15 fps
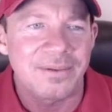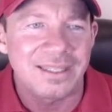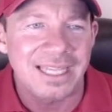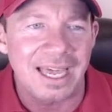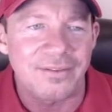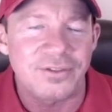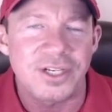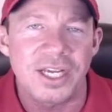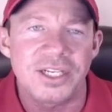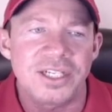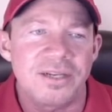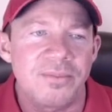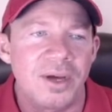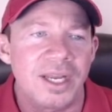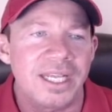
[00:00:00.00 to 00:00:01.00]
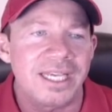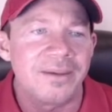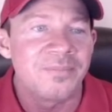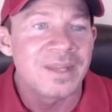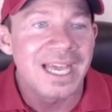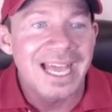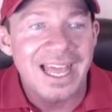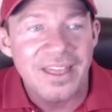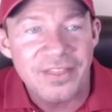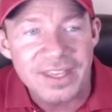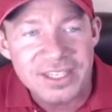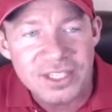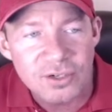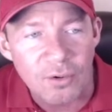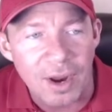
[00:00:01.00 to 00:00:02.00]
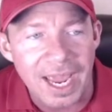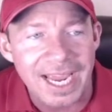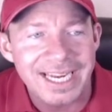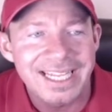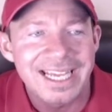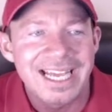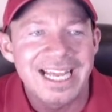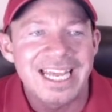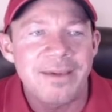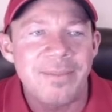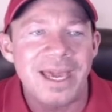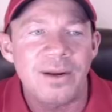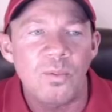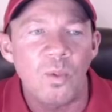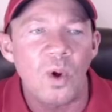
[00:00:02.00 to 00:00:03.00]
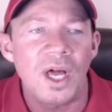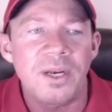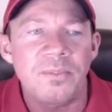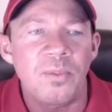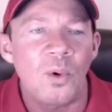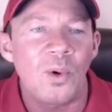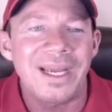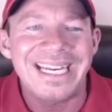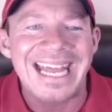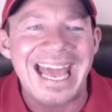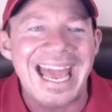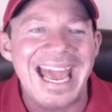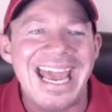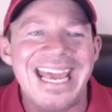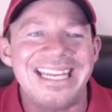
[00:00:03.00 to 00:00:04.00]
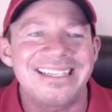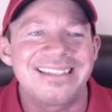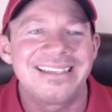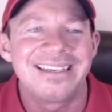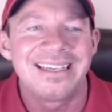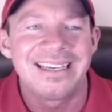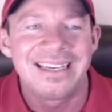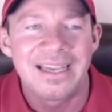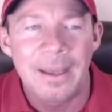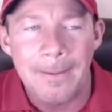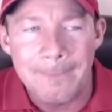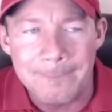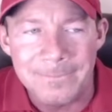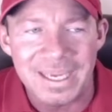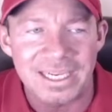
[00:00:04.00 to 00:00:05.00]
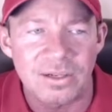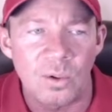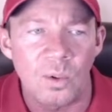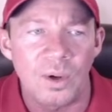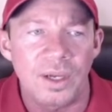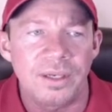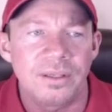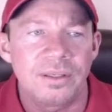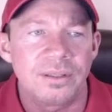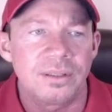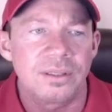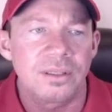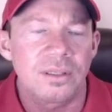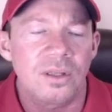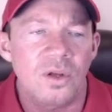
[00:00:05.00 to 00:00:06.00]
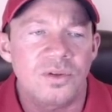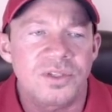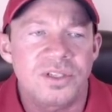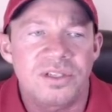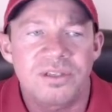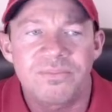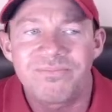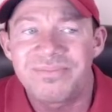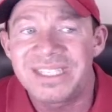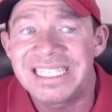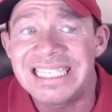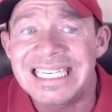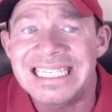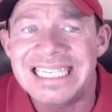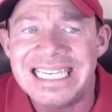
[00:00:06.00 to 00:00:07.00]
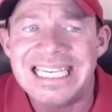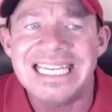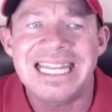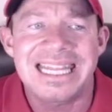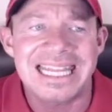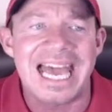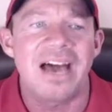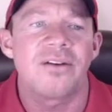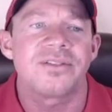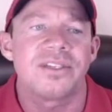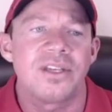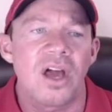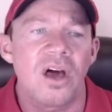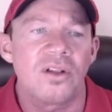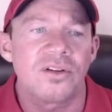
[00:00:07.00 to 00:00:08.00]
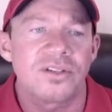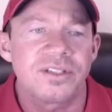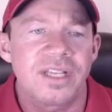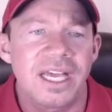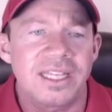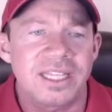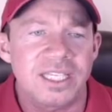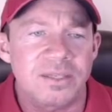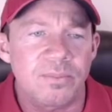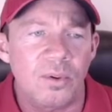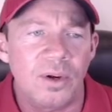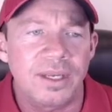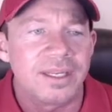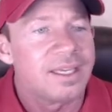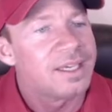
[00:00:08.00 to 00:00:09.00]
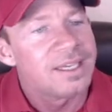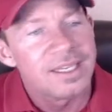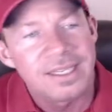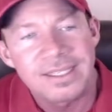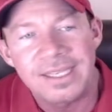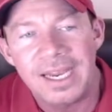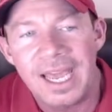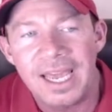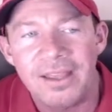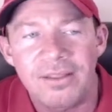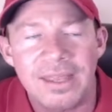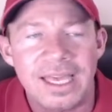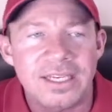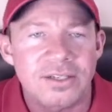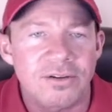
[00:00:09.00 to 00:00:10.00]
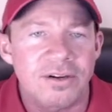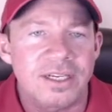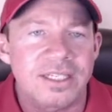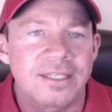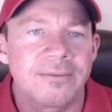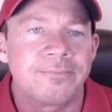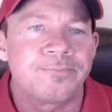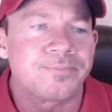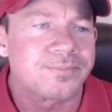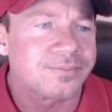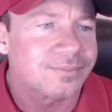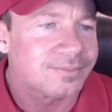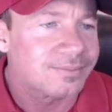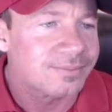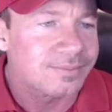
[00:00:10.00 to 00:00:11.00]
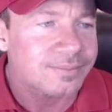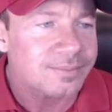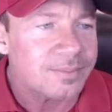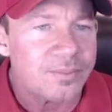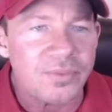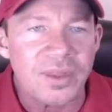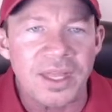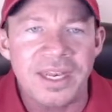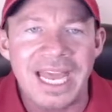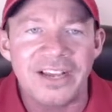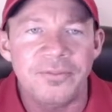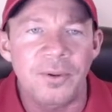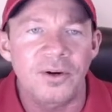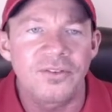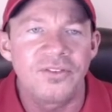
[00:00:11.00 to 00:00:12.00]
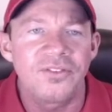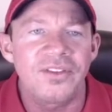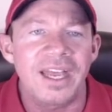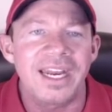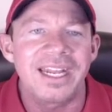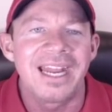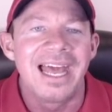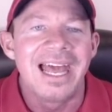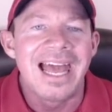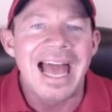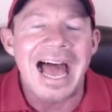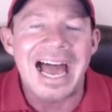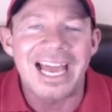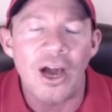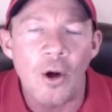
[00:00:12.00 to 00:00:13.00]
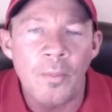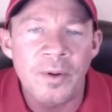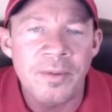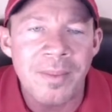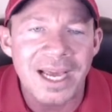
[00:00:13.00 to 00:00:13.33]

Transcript: Life-changing money. This trade, he made one point eight Bitcoin, close to sixteen thousand dollars at this point. Said, hey, thanks, Chris. Next person stated, I opened